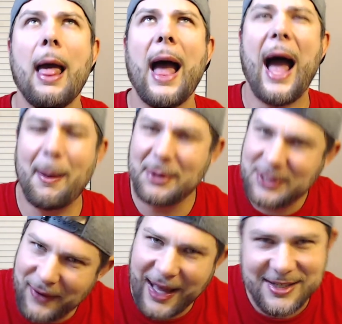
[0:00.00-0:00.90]
how much
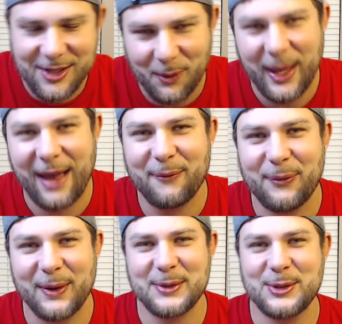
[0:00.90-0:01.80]
of a head start we have in
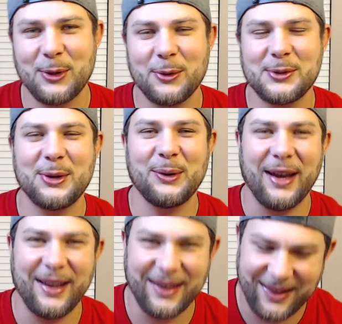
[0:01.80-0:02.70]
front of
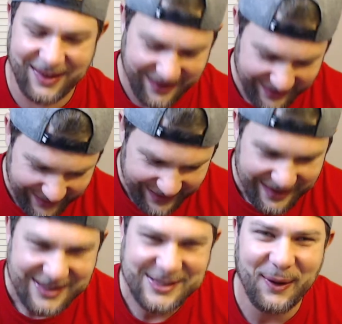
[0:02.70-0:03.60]
Sudon.
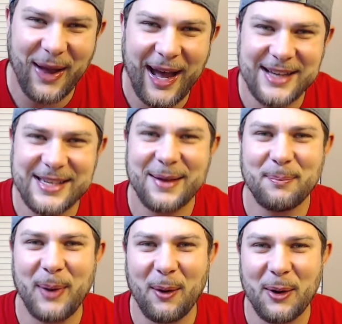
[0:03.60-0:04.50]
So guys,
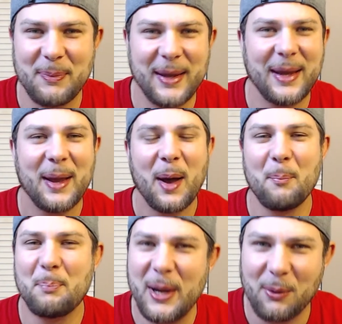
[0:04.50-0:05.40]
bear with me.
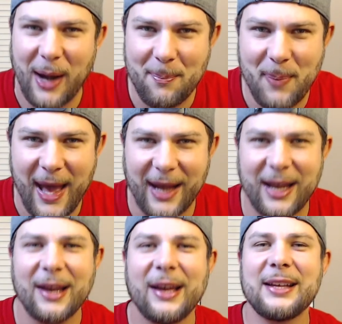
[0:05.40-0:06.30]
Be right
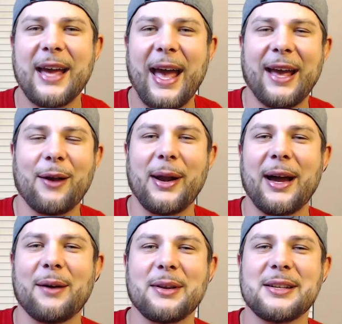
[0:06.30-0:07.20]
back. Hang
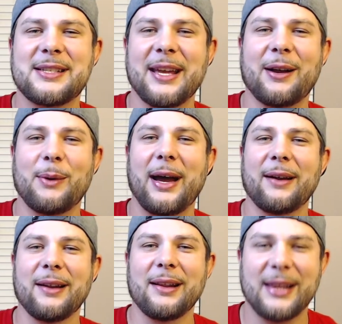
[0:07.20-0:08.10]
around, stick
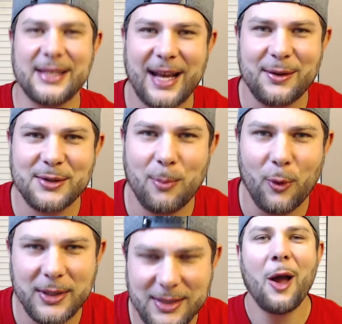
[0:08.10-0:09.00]
around, let's count some
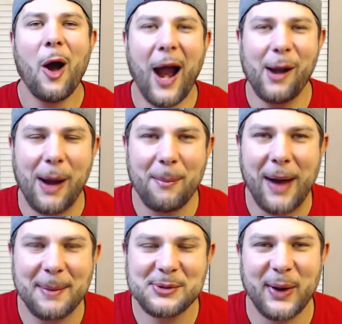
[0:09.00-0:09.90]
points. All right, Rob
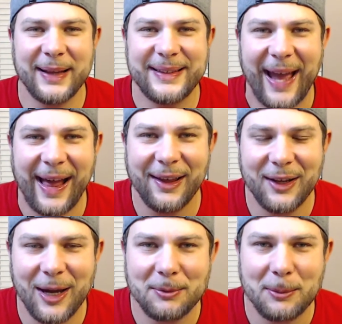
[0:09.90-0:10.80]
Mob, so I tallied
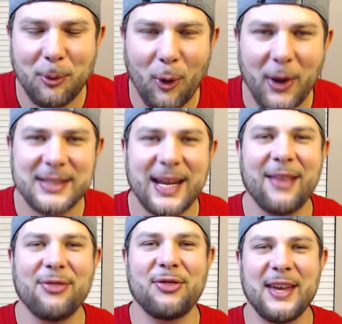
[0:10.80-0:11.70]
up the points,
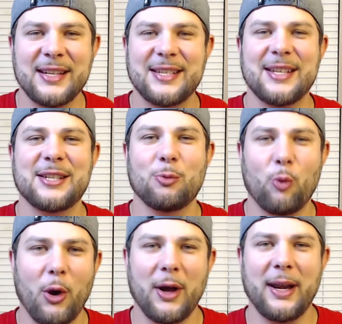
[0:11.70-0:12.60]
and this is
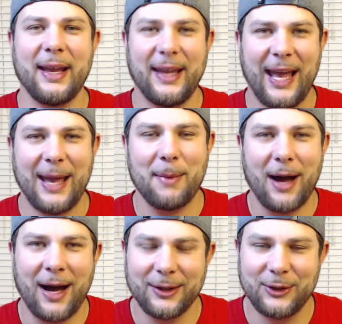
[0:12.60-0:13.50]
what it came
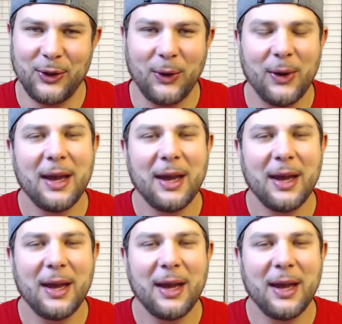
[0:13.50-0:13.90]
onto.